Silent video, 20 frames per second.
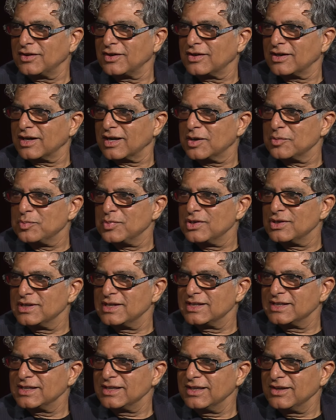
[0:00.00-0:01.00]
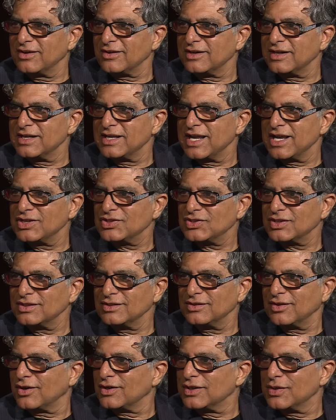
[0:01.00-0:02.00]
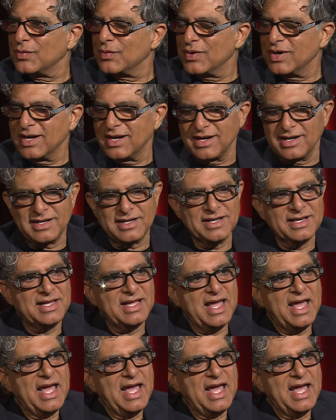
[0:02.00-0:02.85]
or a community or a nation or the world.